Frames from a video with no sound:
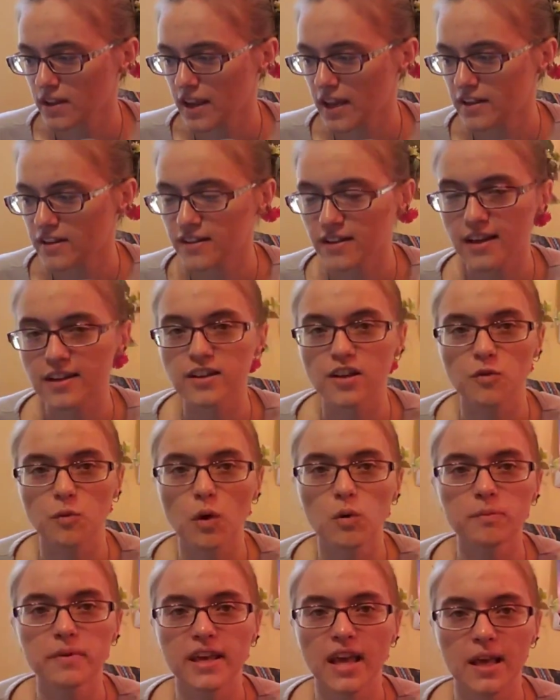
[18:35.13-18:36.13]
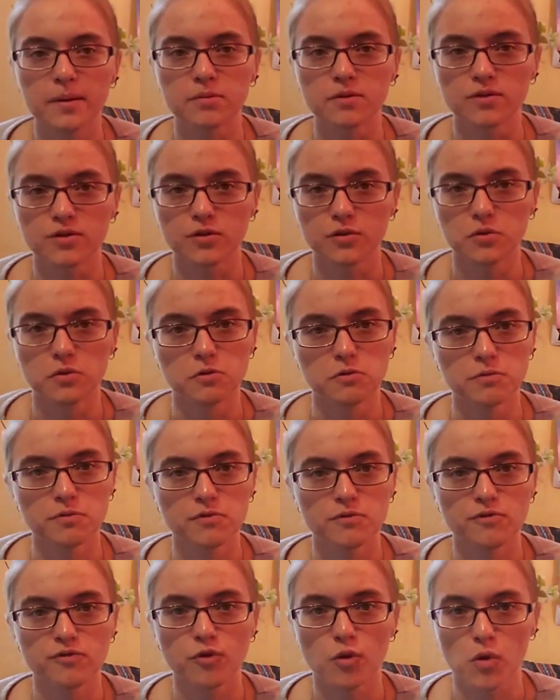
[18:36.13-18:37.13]
And he won't be able to
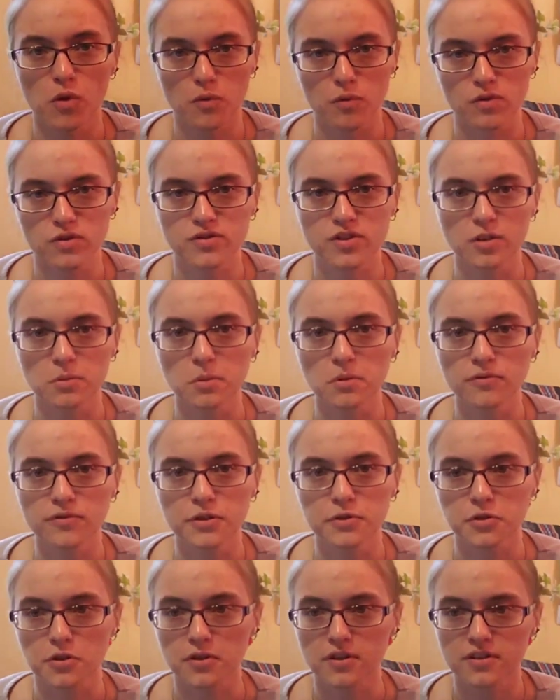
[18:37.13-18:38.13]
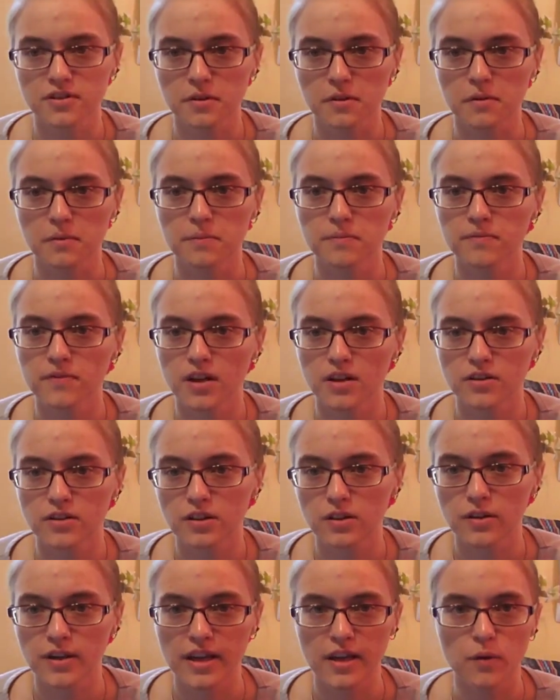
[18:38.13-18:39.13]
for the foreseeable future
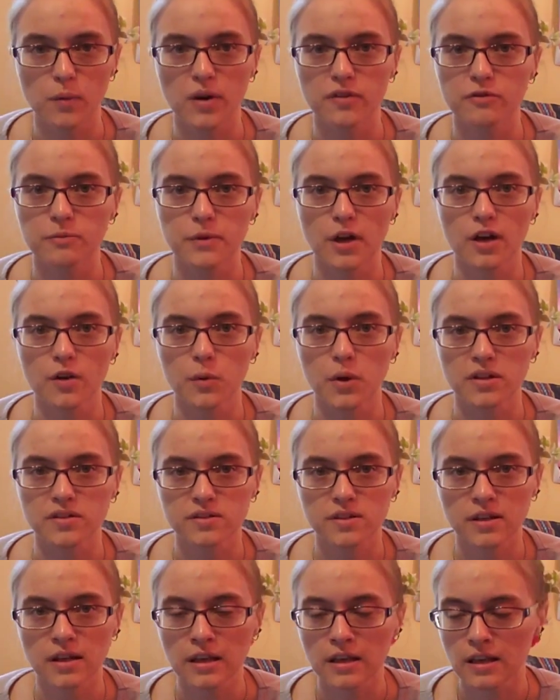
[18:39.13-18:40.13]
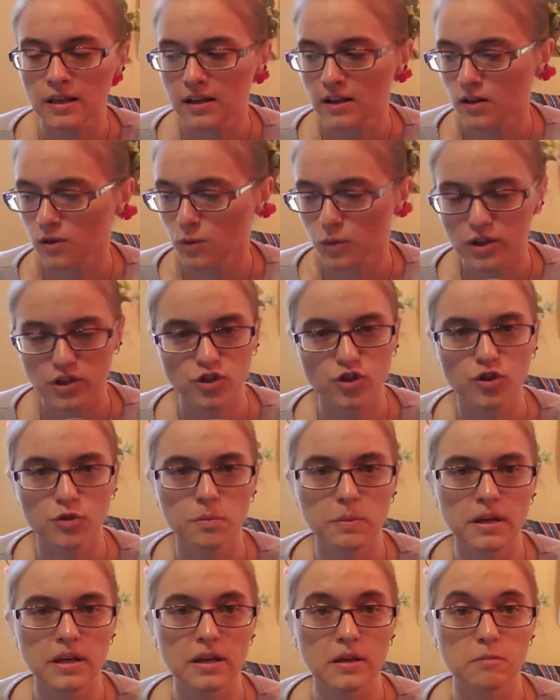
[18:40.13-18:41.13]
until they get away from Conquest, which
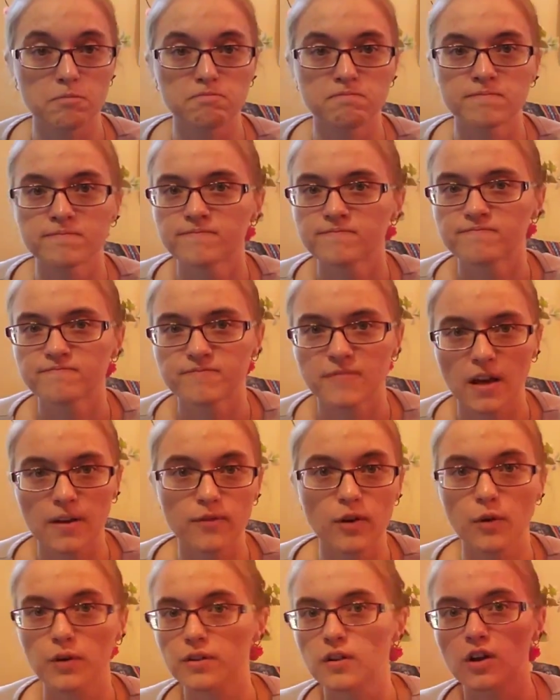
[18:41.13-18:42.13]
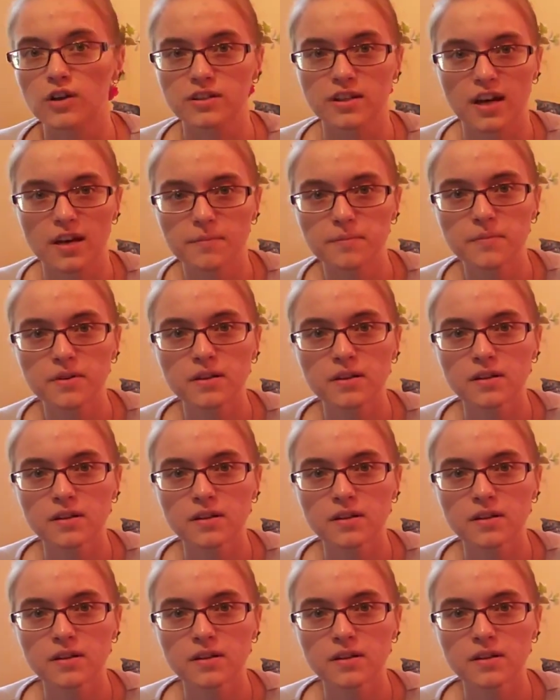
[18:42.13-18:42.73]
could be a very long time.